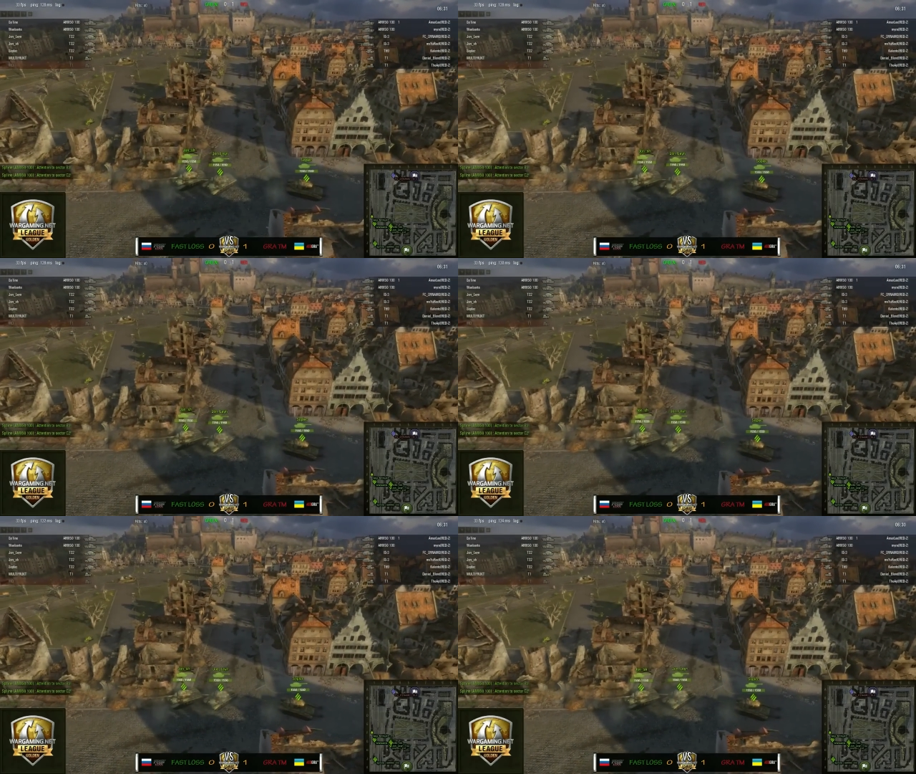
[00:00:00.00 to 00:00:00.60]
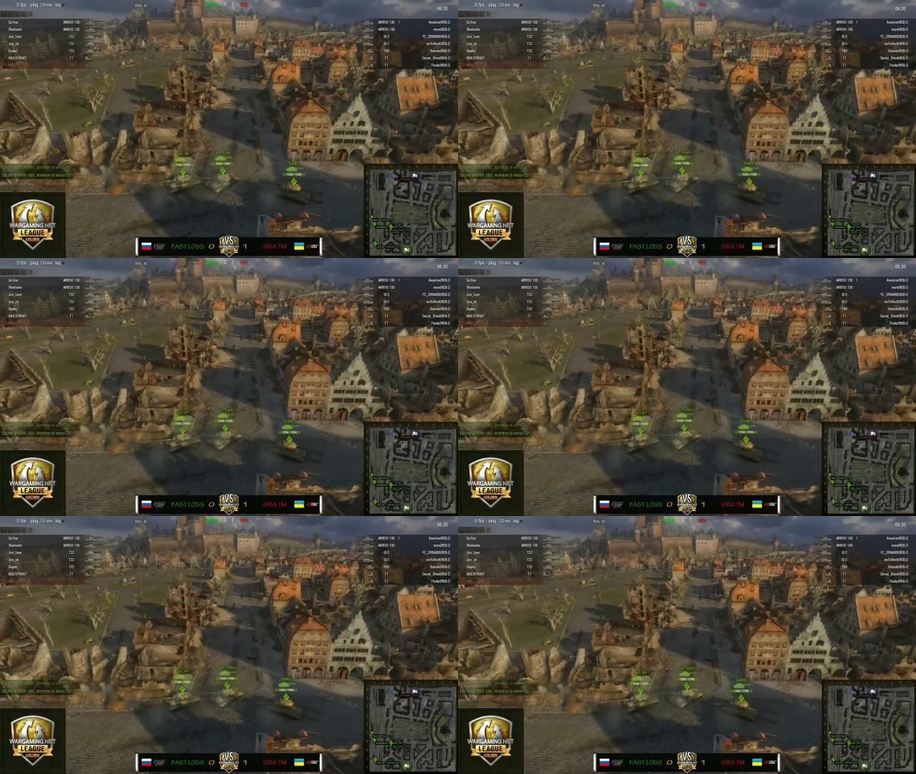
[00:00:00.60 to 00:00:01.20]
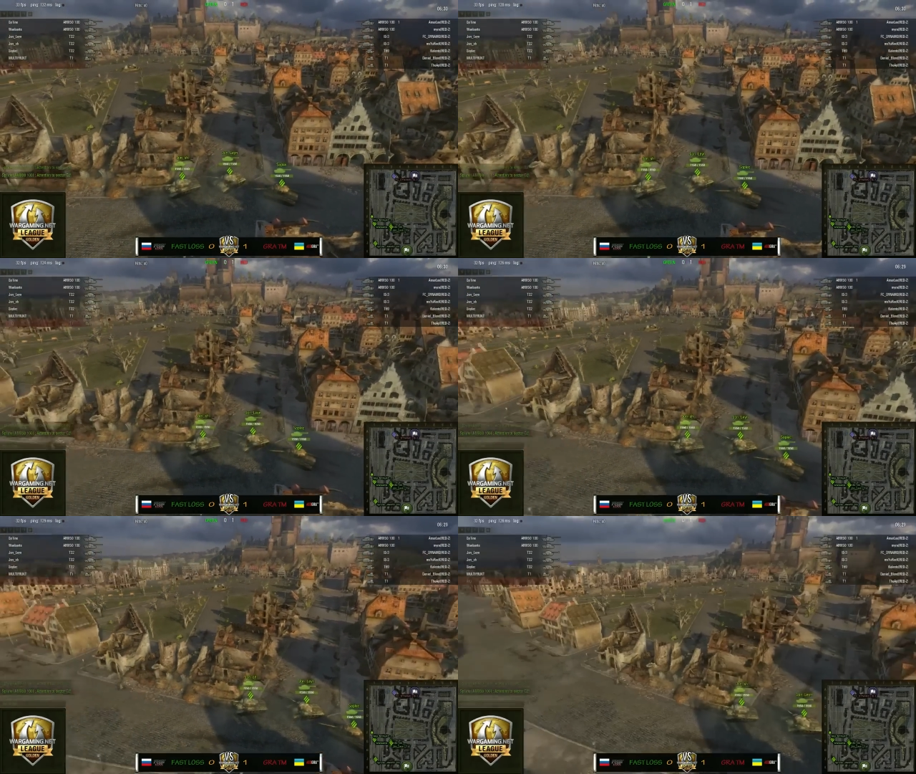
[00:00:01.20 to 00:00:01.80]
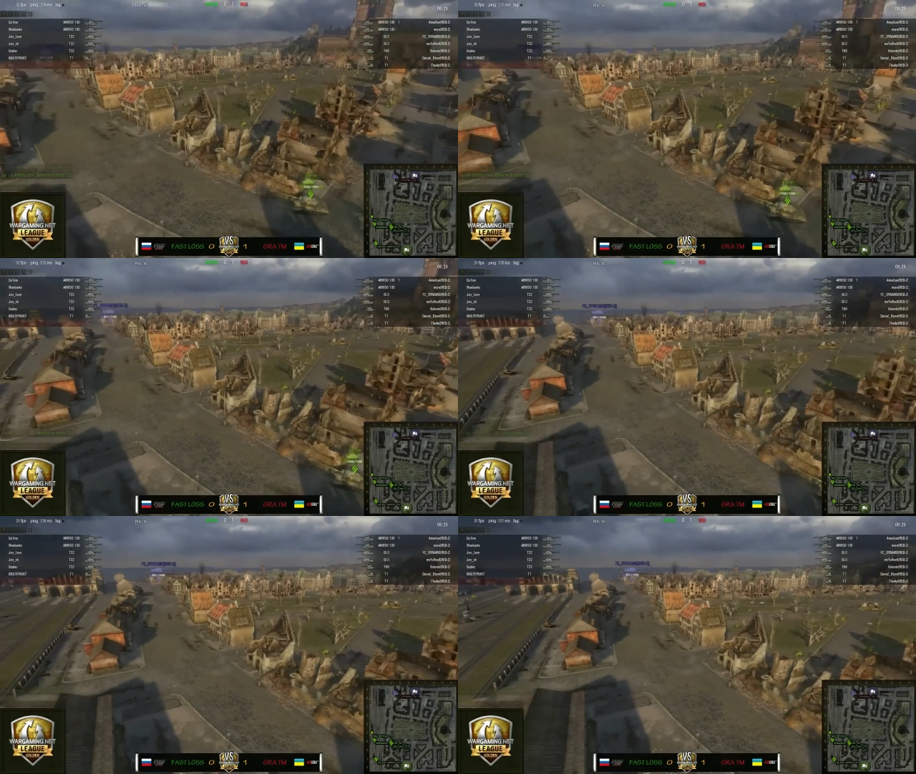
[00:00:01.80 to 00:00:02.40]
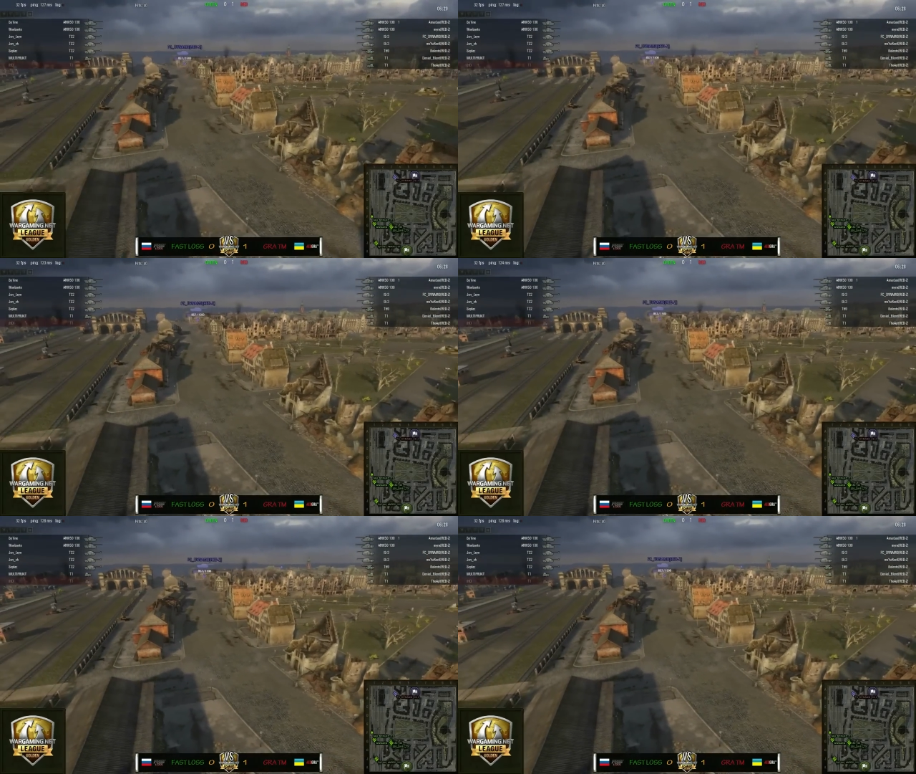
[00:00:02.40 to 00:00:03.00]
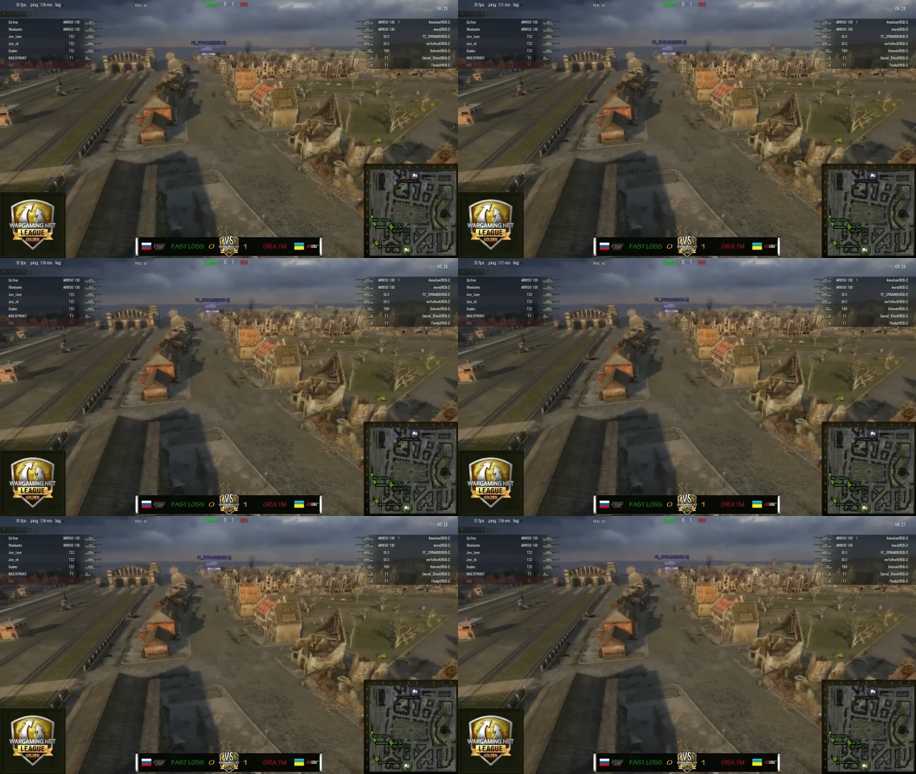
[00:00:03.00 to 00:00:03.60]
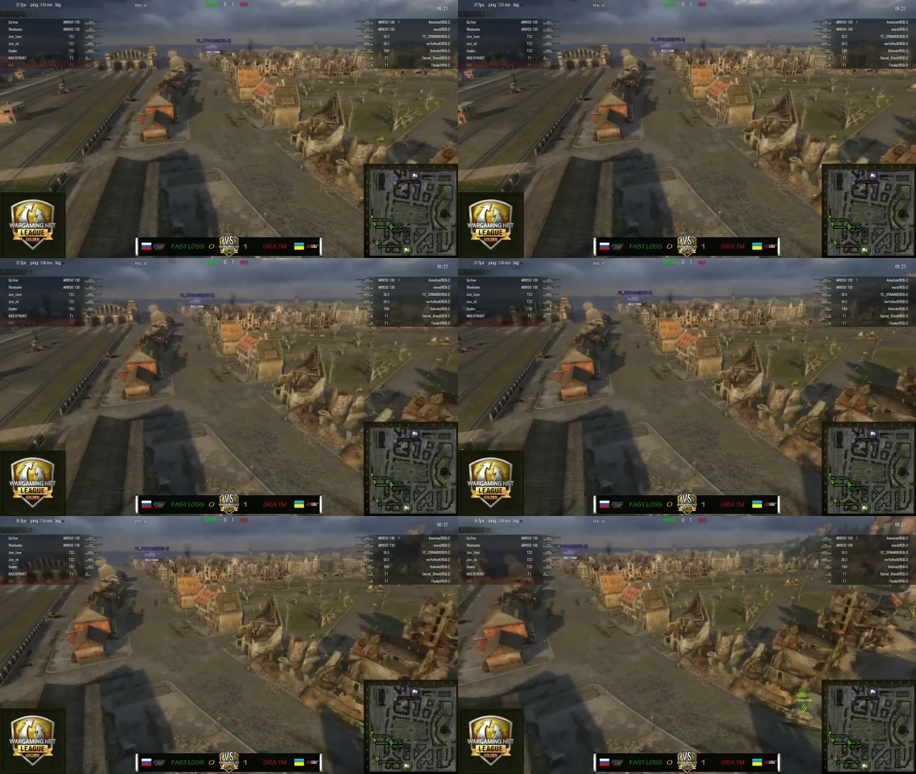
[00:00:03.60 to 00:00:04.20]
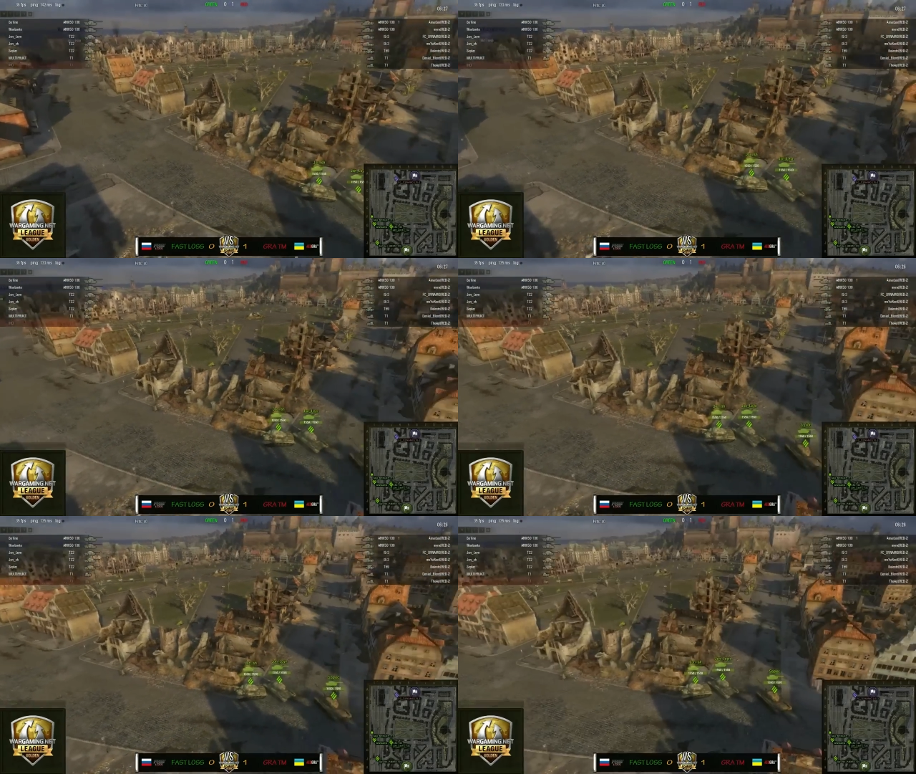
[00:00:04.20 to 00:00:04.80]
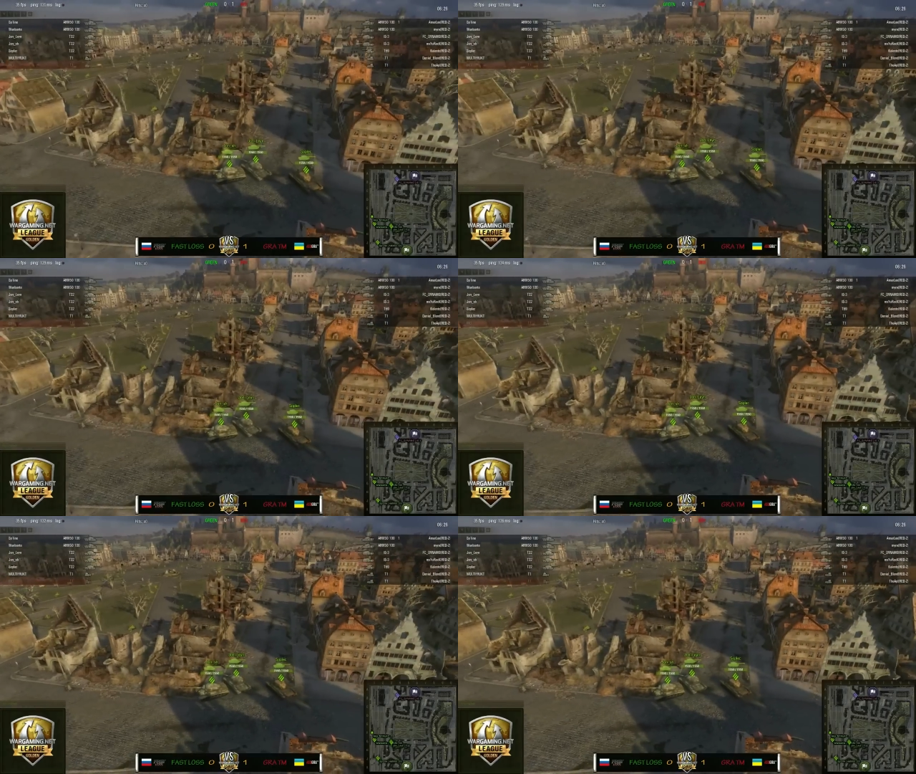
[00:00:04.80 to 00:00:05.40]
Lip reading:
[unreadable: no face in view]